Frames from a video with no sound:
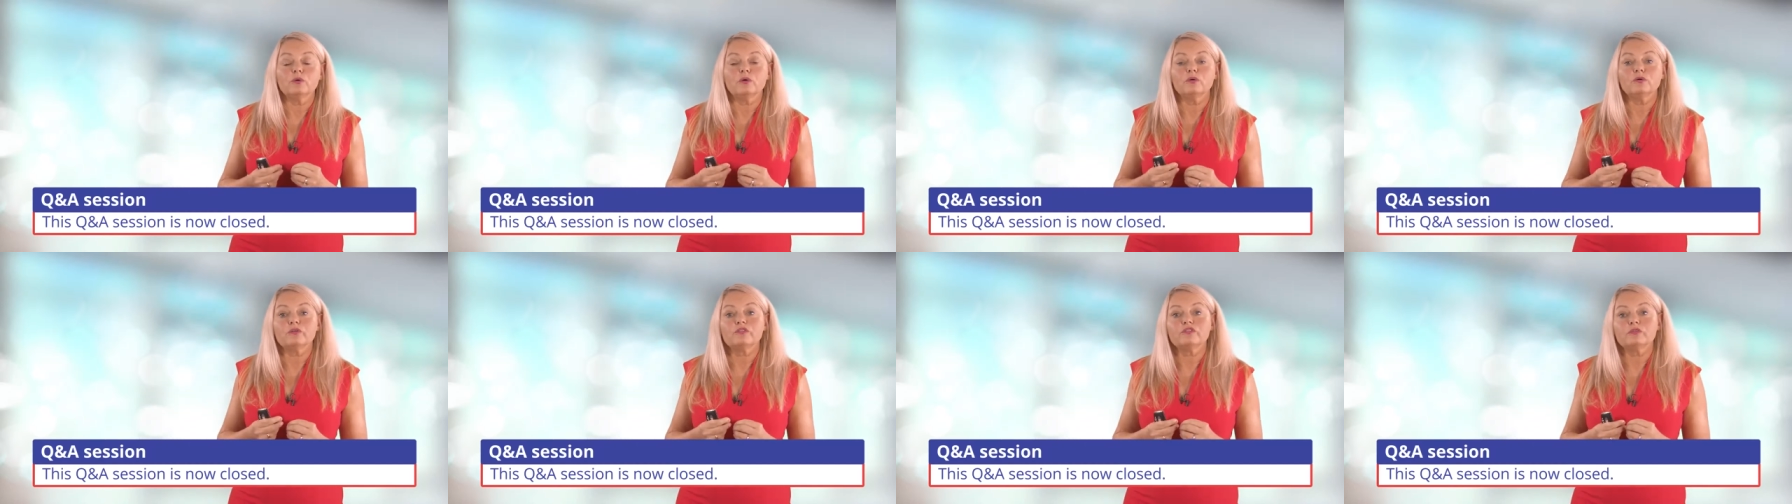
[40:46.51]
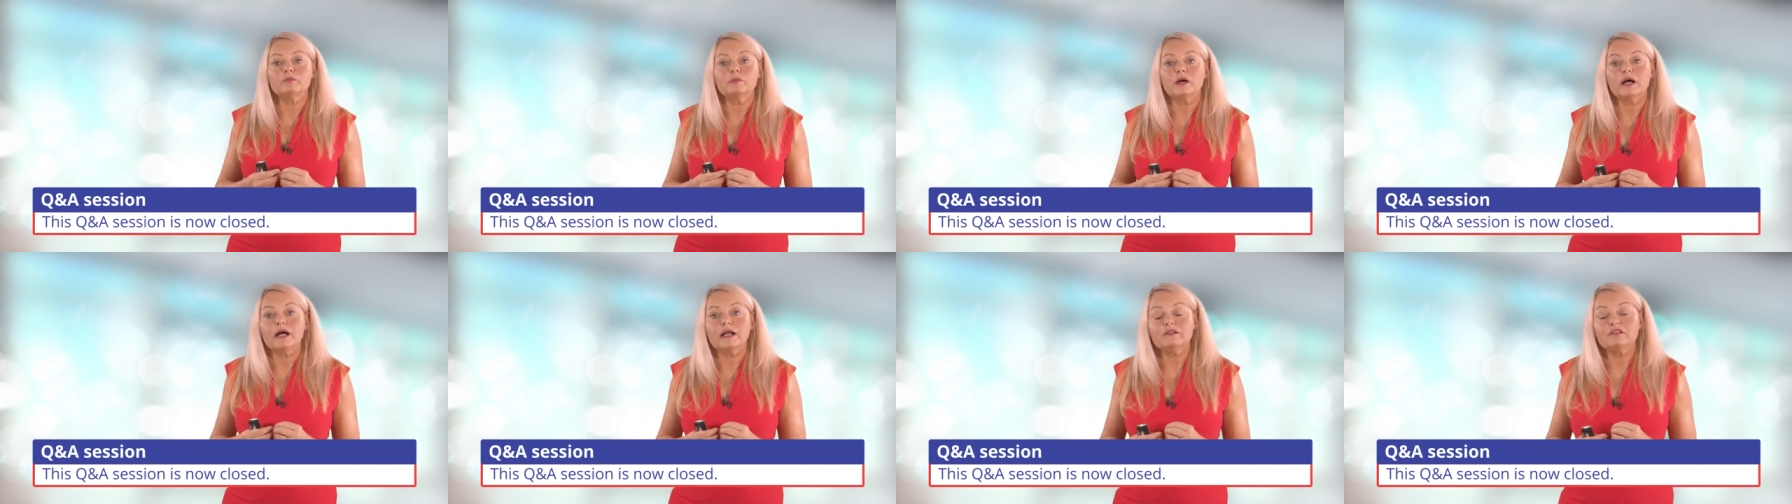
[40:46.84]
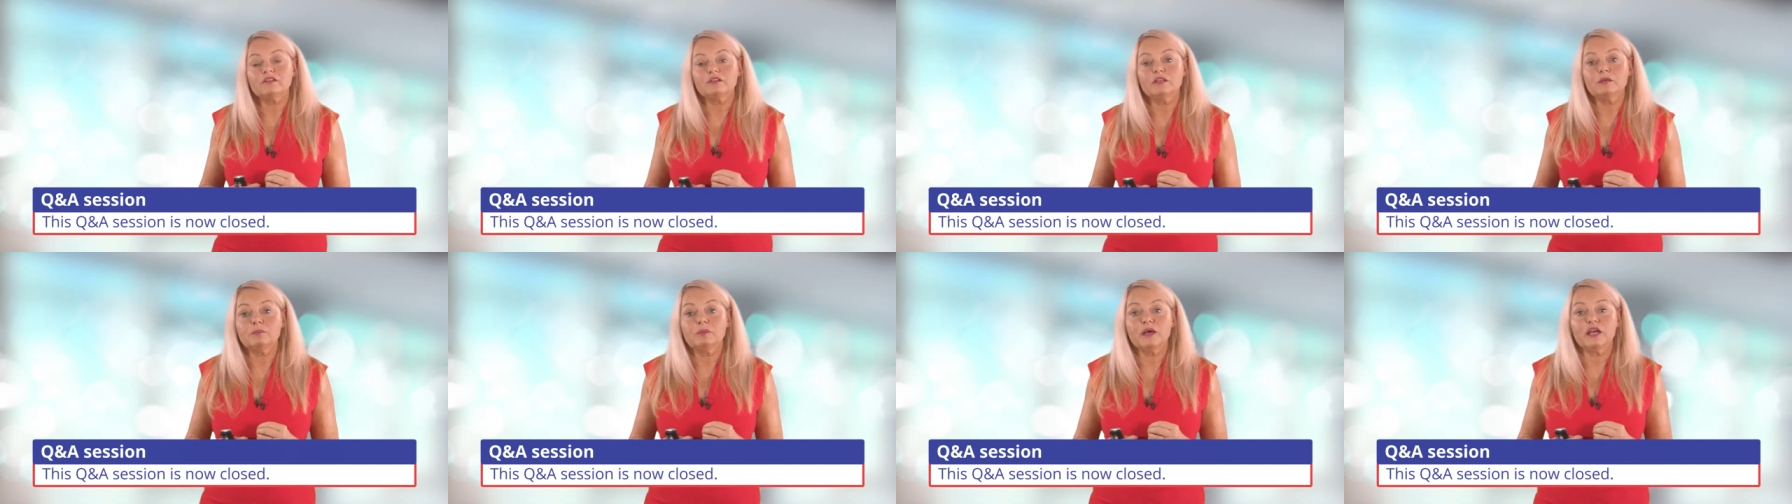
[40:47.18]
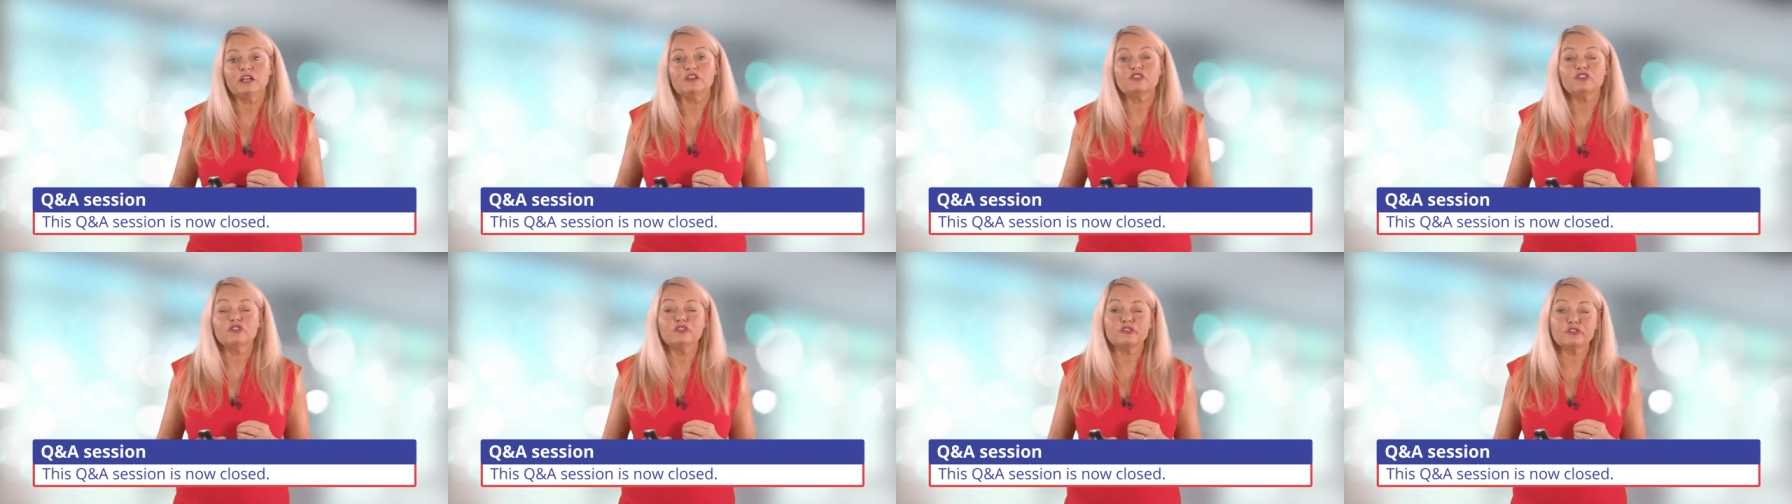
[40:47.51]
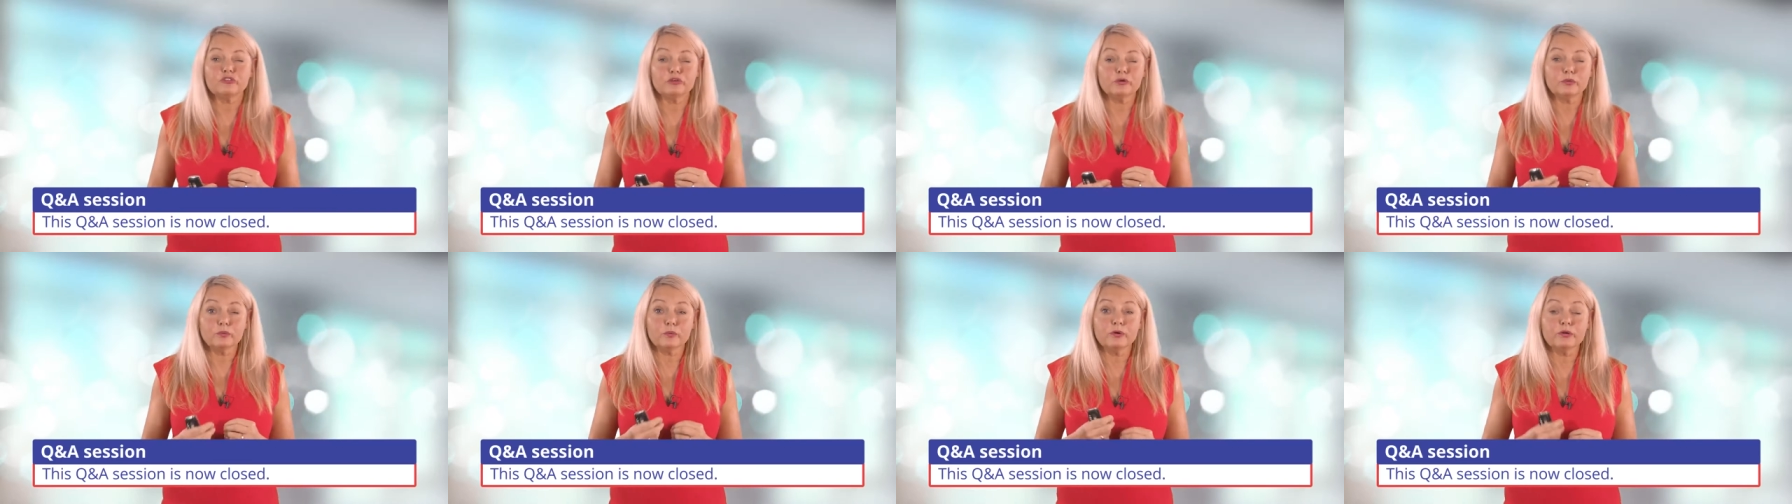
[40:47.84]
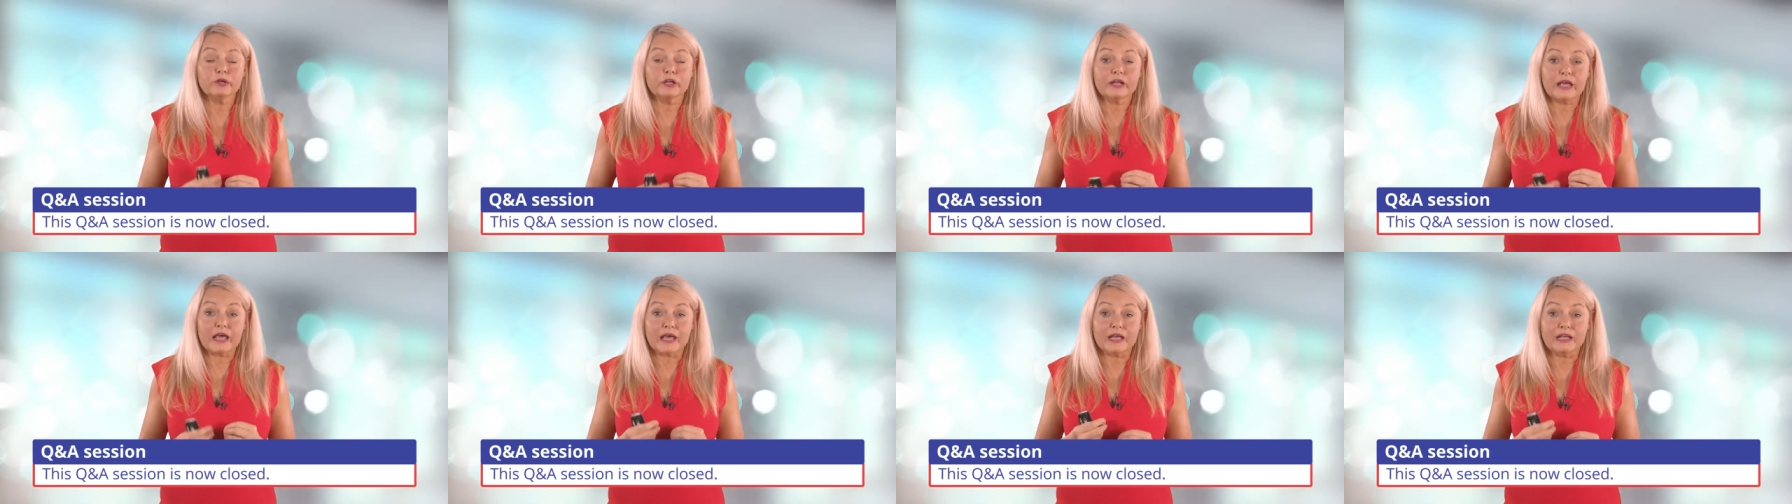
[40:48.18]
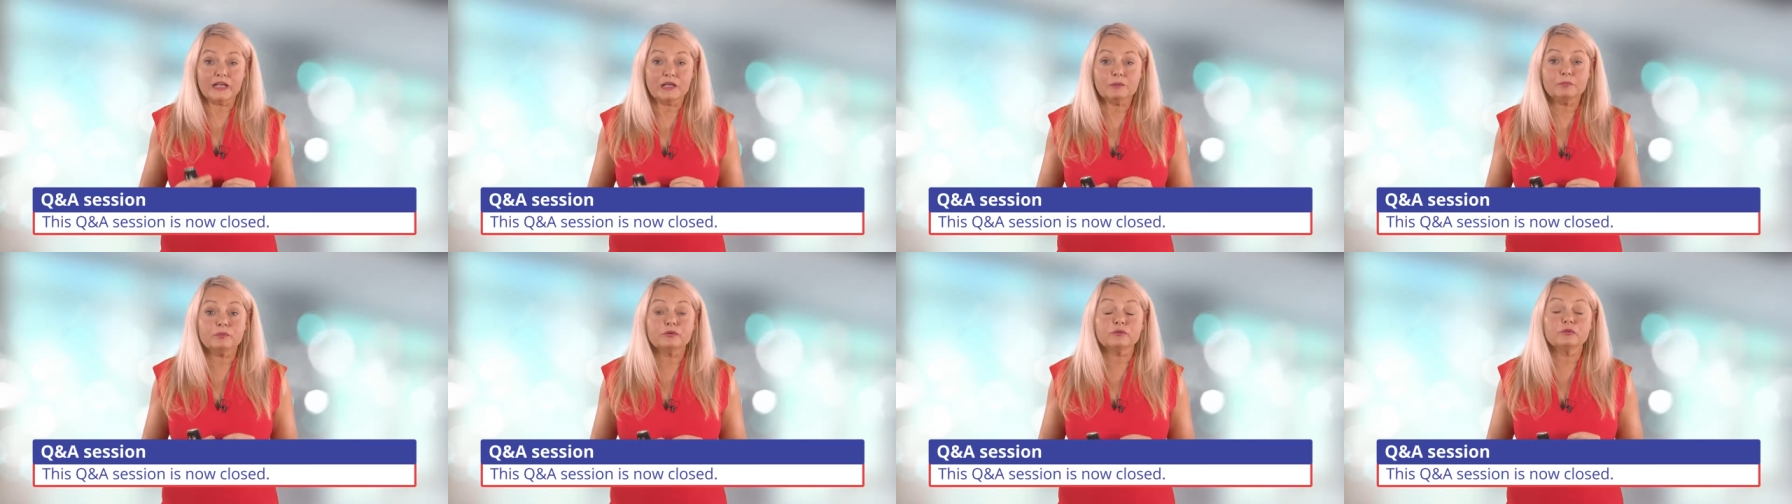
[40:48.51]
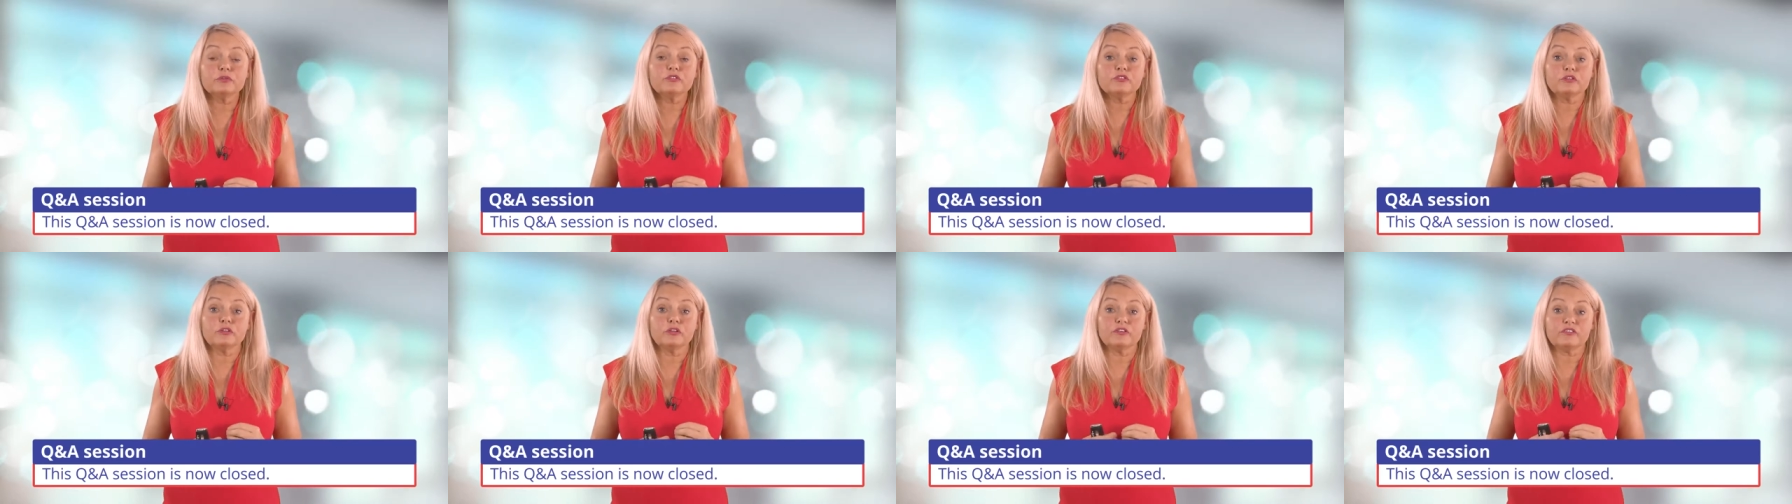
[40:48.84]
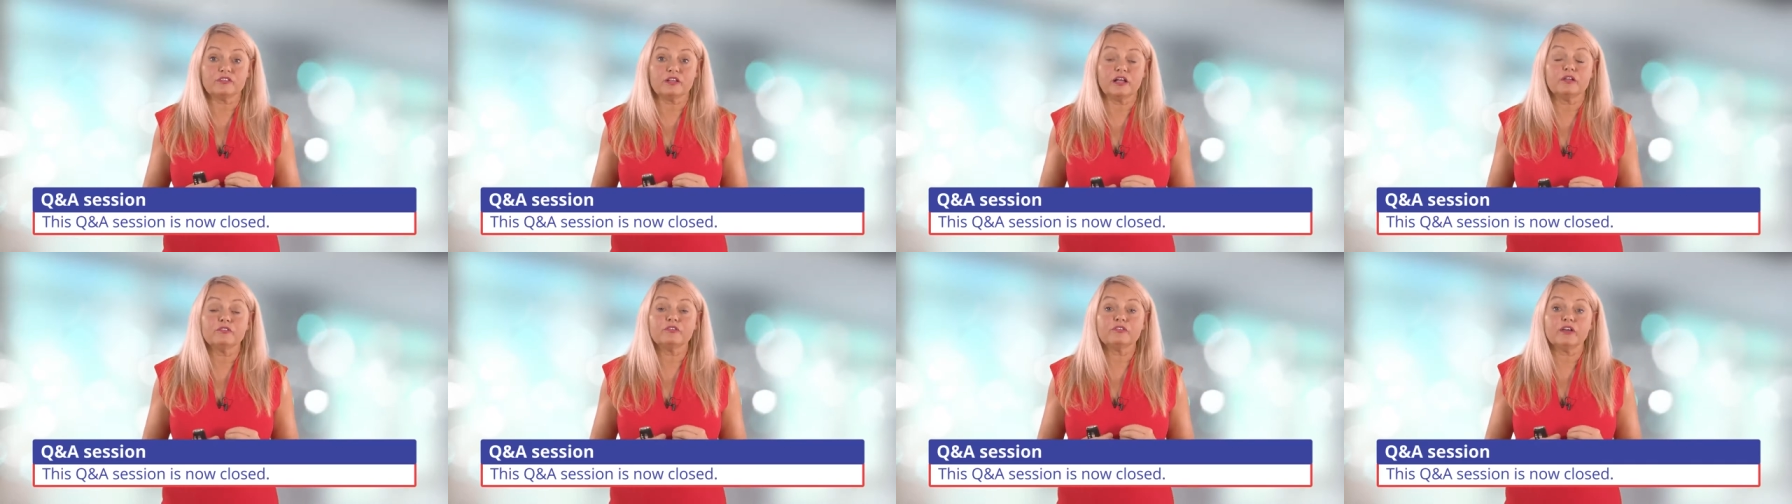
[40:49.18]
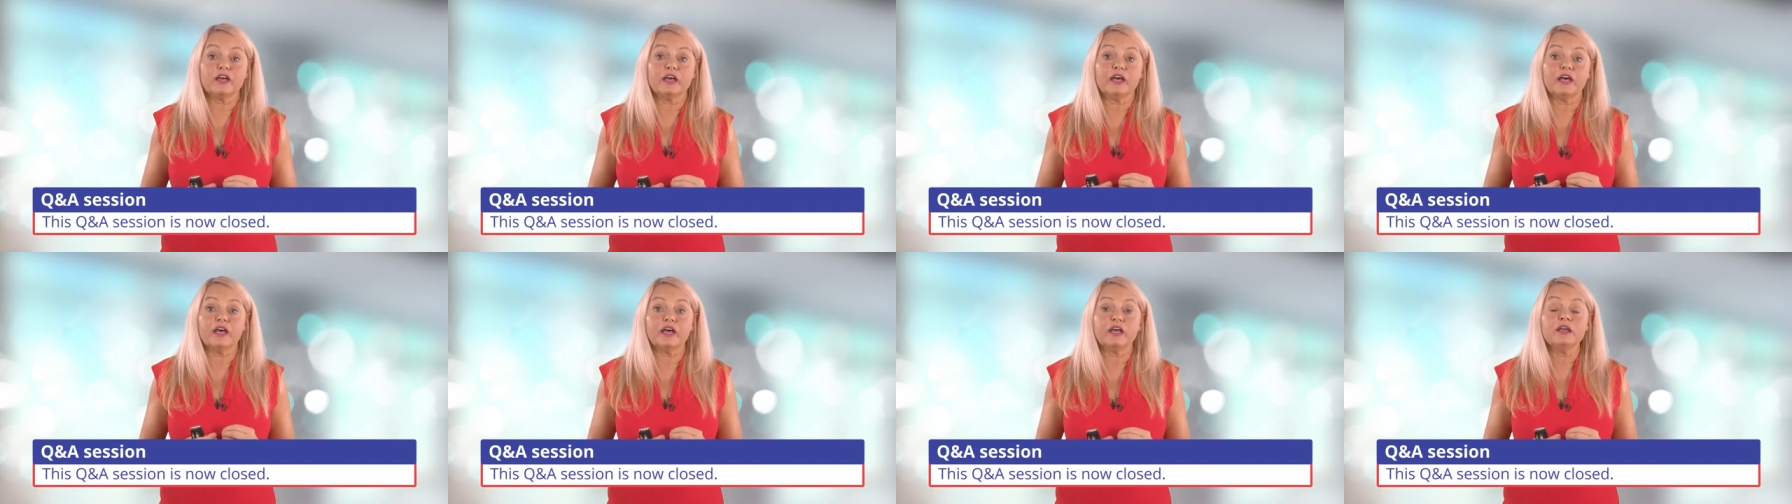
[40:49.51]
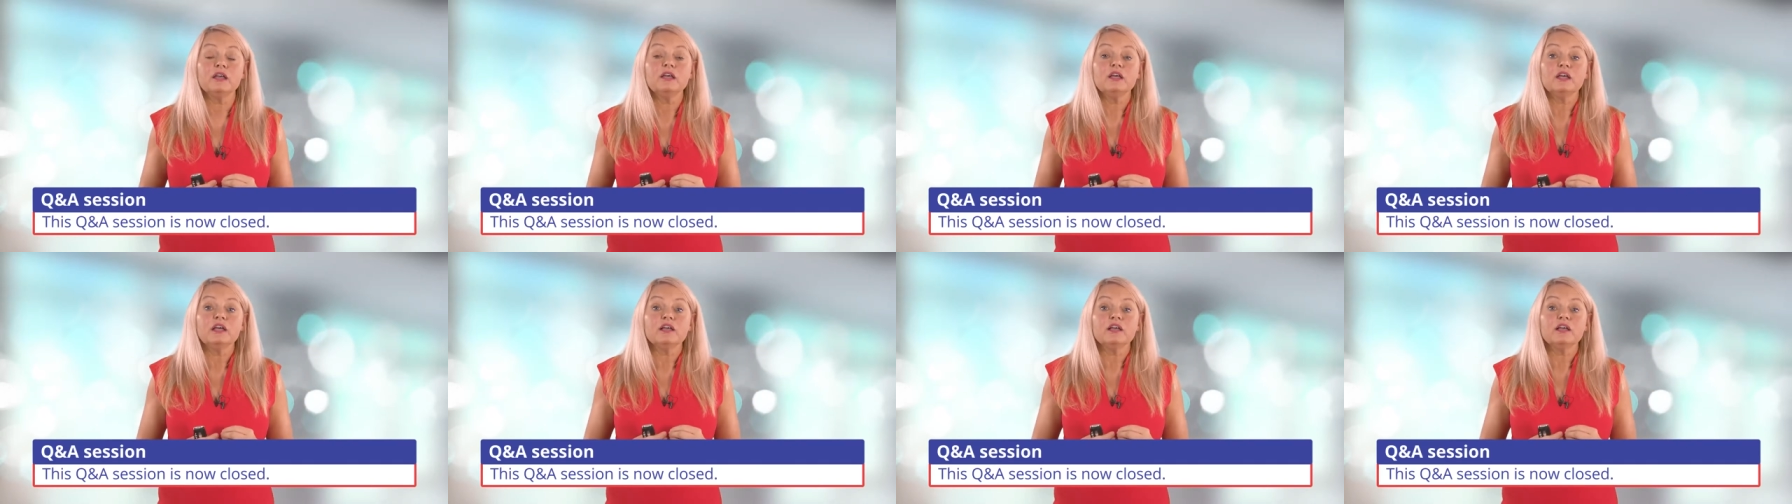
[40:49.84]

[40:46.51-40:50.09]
or some elderly patients who are unable to self-care,